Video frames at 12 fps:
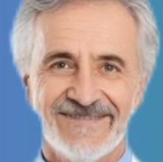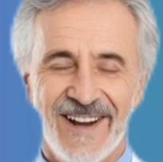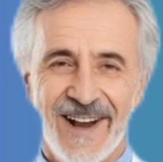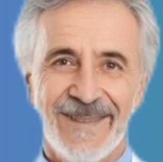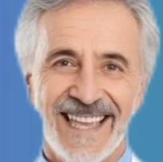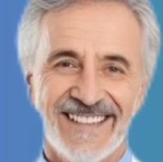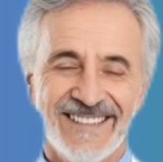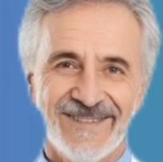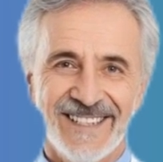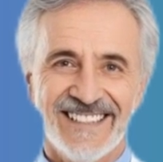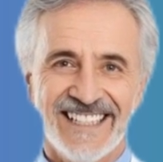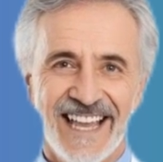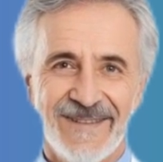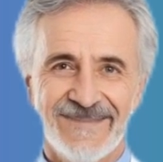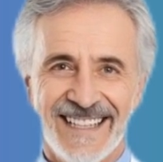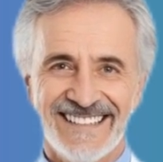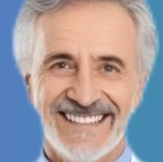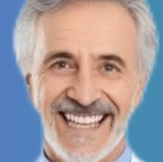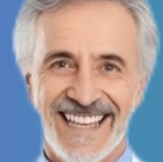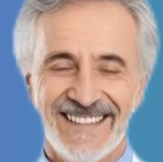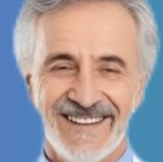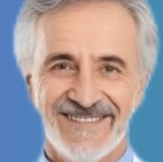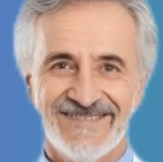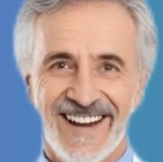Omega-3s help maintain
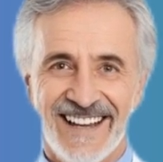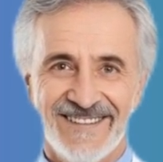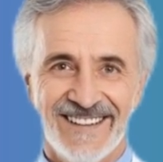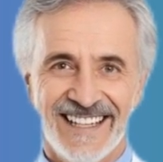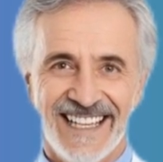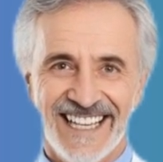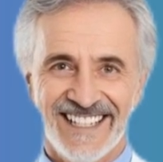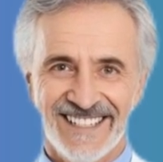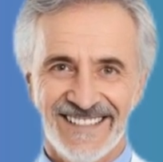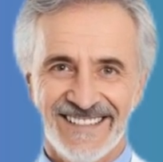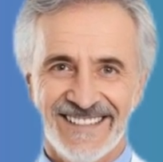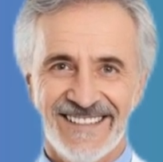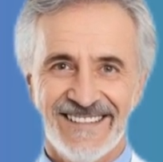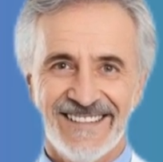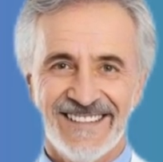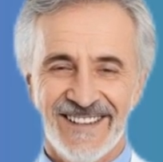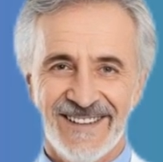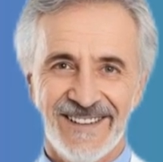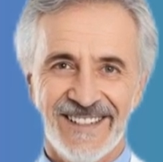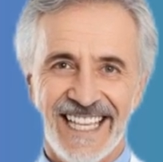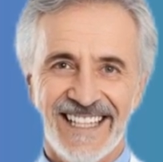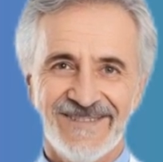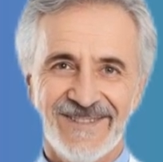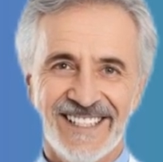those vital connections, so your
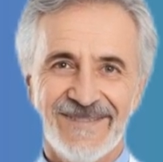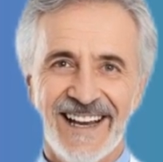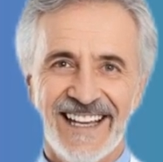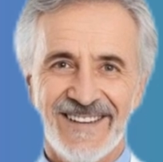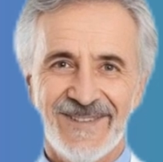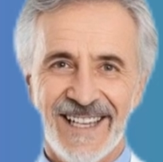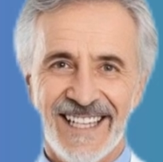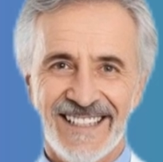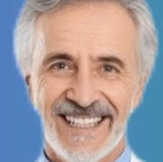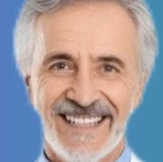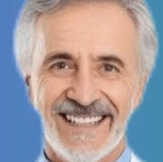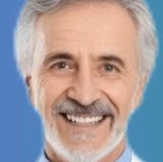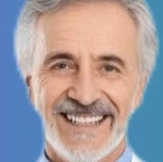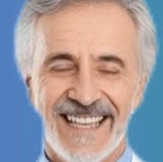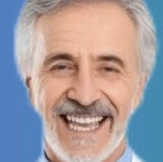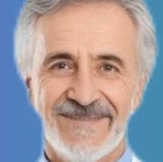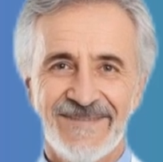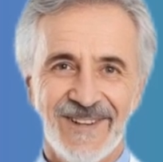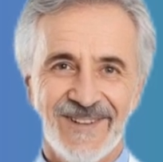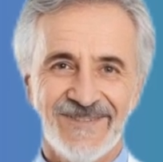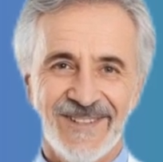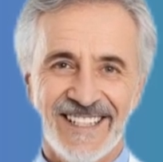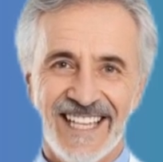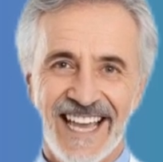legs respond quickly and
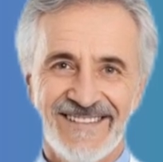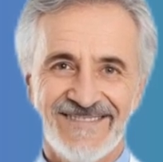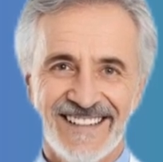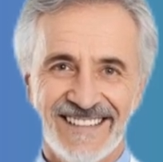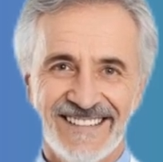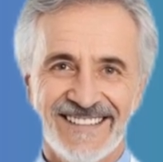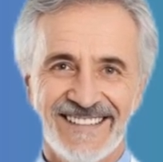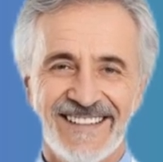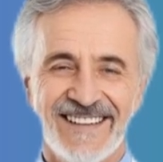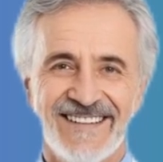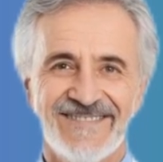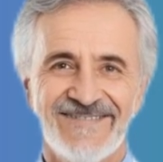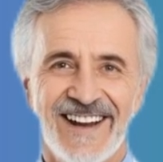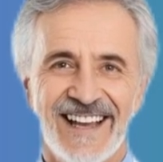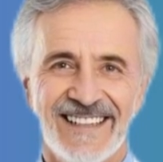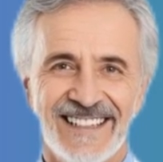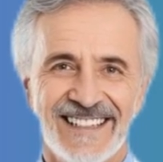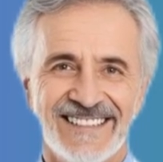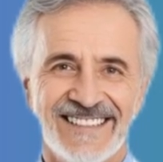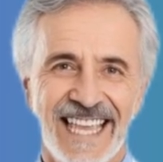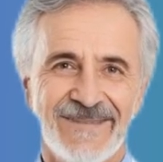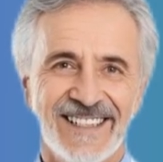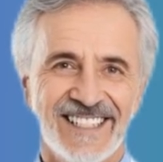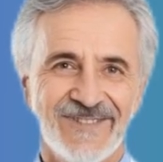move with confidence. Finally,
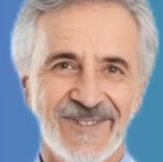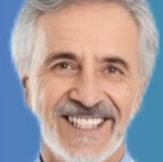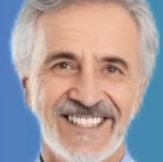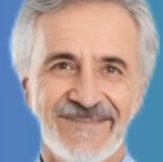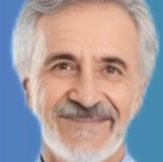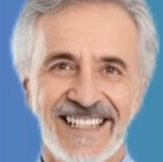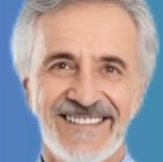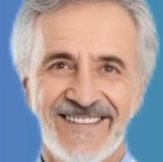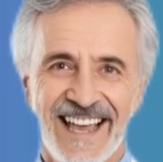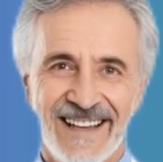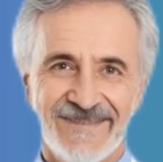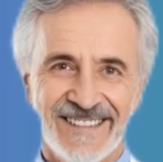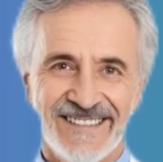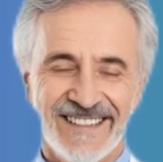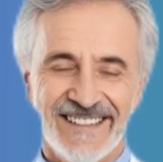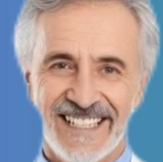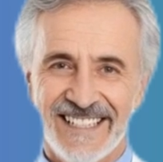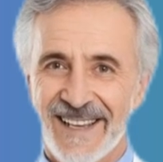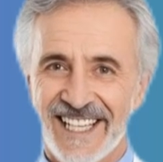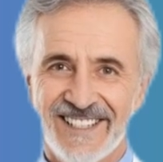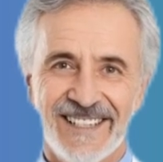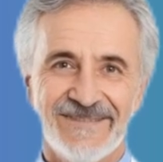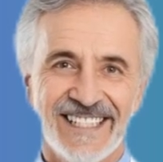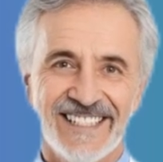salmon is rich in B vitamins,
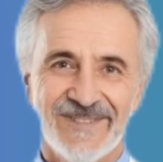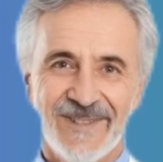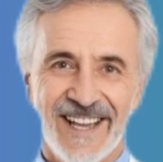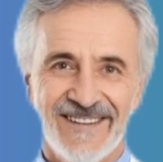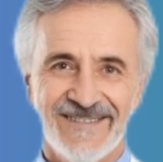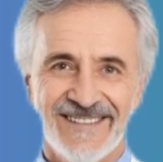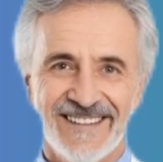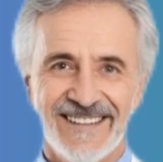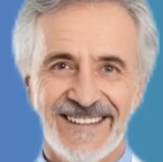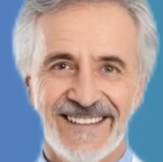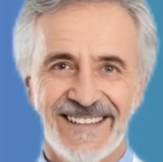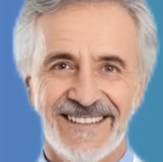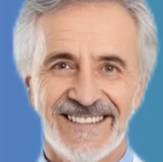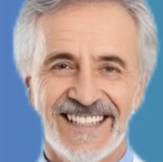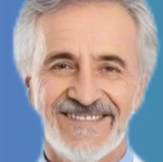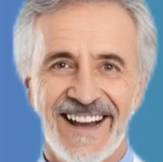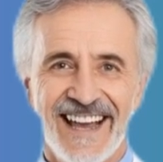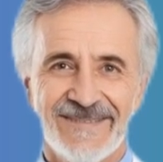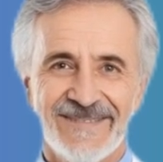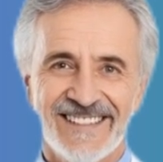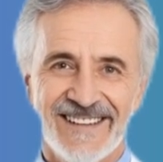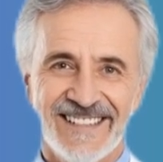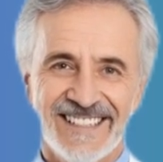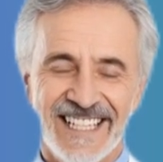especially B12. These vitamins
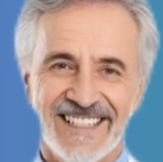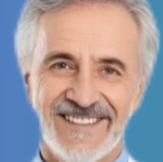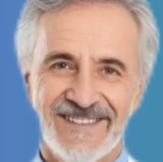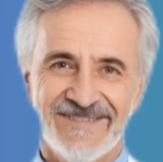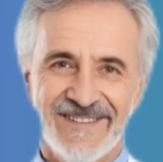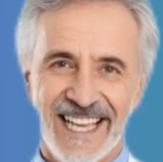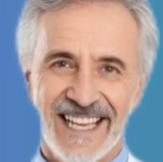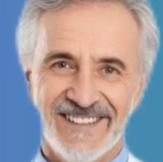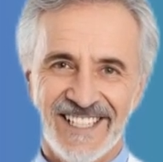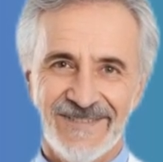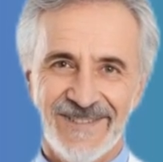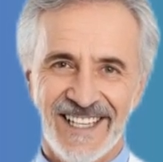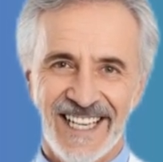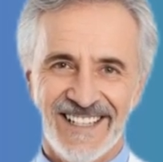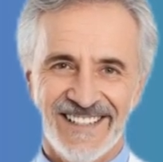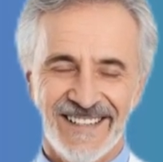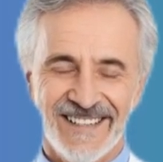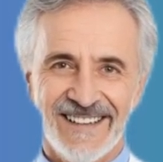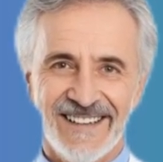are essential for energy production.